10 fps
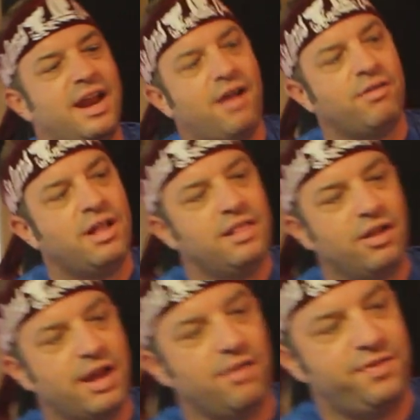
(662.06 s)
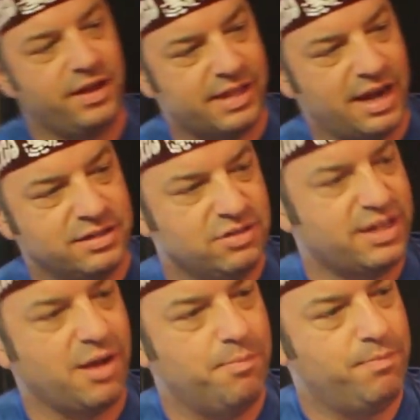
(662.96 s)
out. Look at how thick that is. Looks
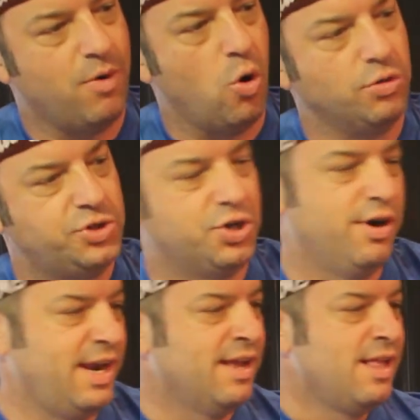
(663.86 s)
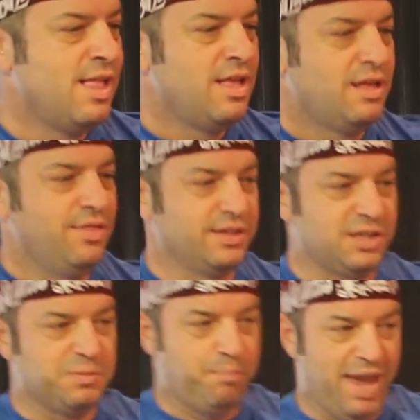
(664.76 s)
like an old tree. This
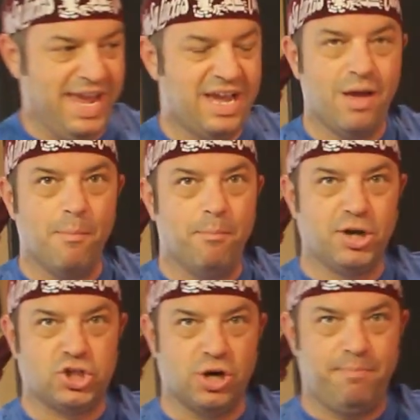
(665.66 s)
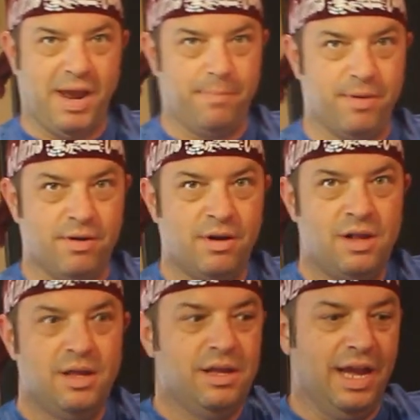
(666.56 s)
is pink butcher paper.
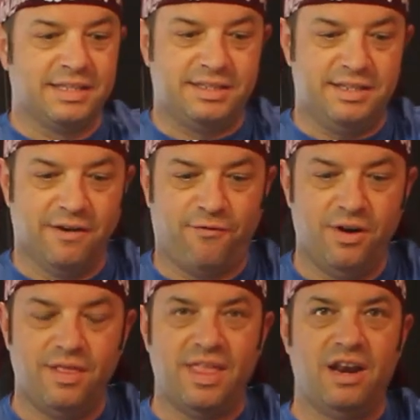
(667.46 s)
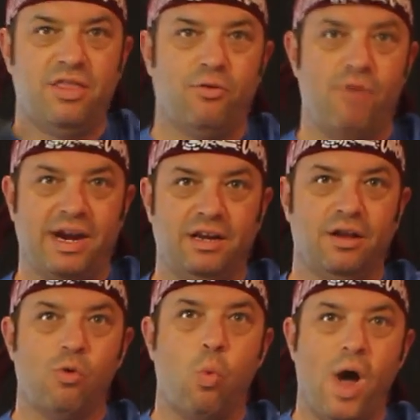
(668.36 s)
It's different than the
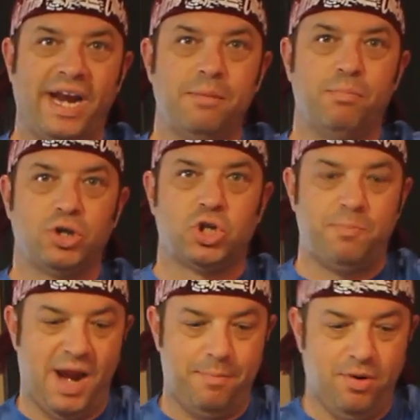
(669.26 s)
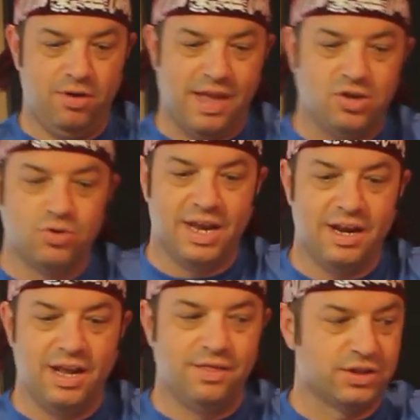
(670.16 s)
regular white butcher paper that you
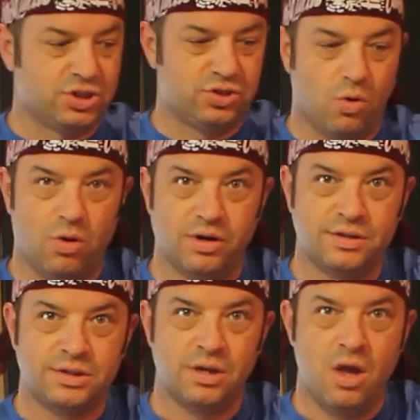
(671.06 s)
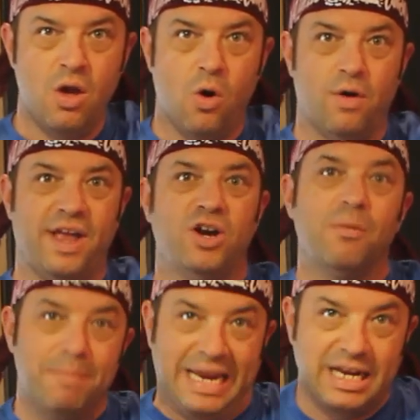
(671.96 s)
get in the stores or that
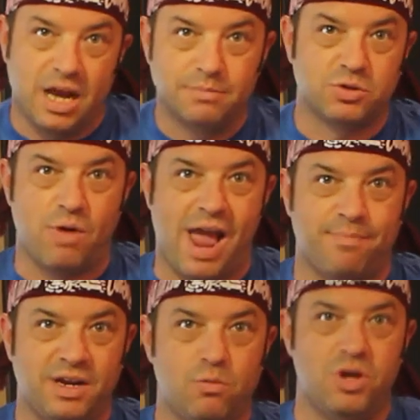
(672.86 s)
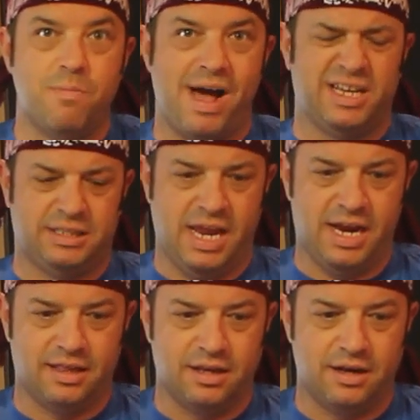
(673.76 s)
your meat comes wrapped in when you buy a
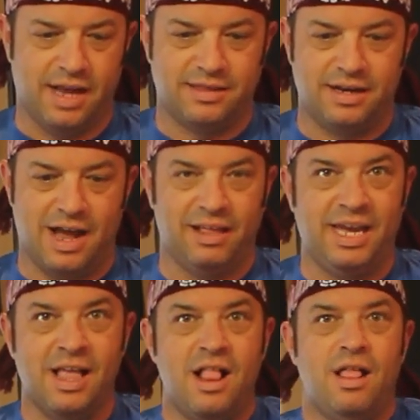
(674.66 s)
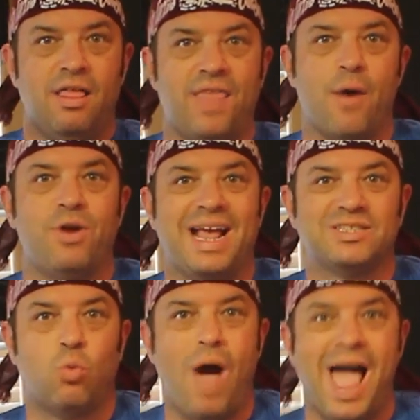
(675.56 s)
steak at the deli. That one
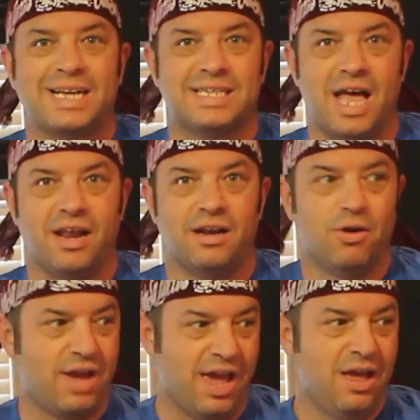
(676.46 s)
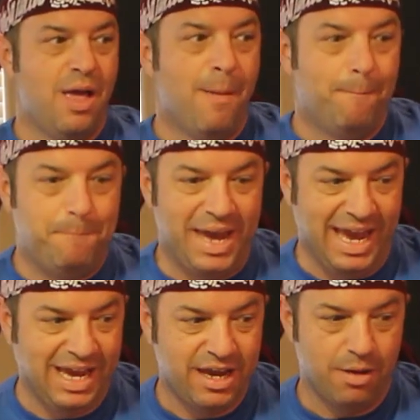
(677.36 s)
has wax on it, okay?
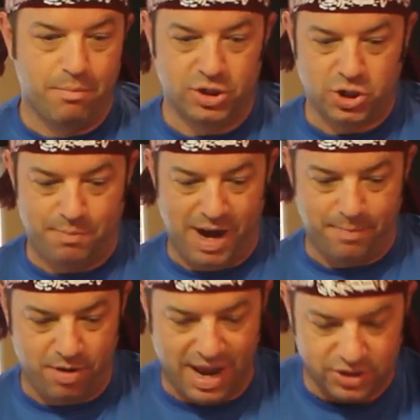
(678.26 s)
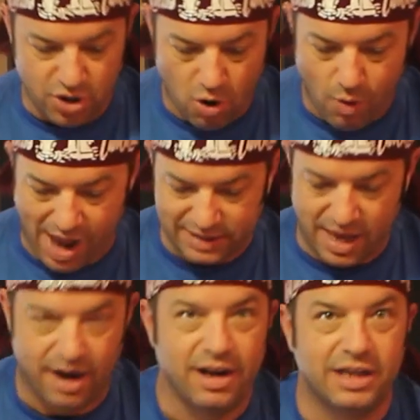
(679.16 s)
Pink butcher paper has no wax
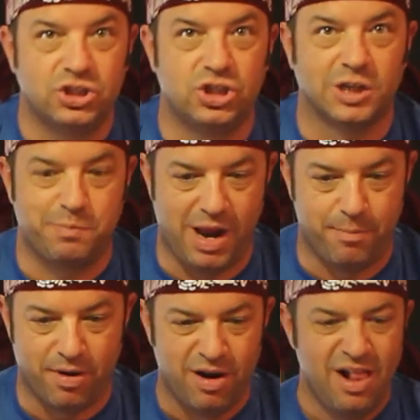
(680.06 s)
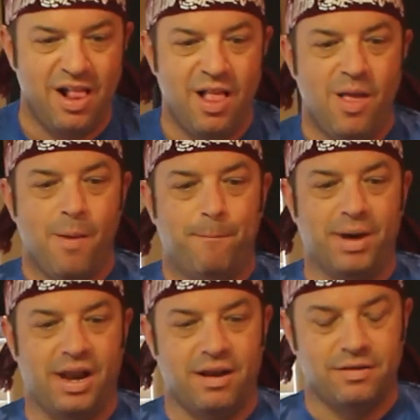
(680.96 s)
on it. It's just paper.
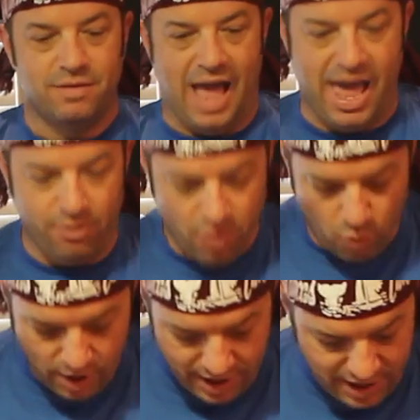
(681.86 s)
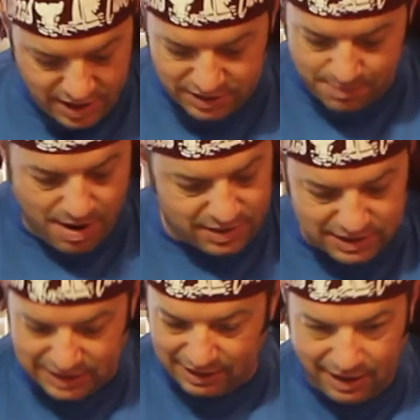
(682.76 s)
But I don't know what it is about
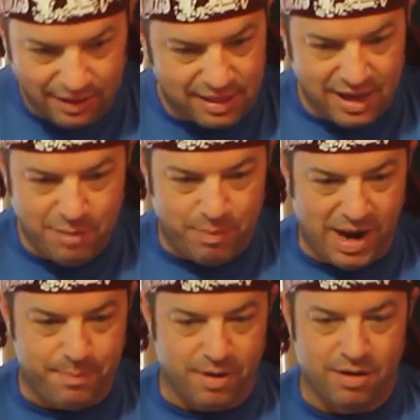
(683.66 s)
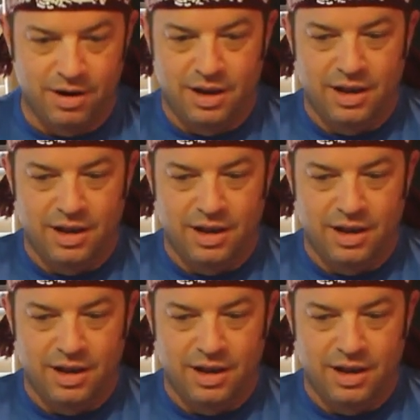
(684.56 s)
this little thin paper.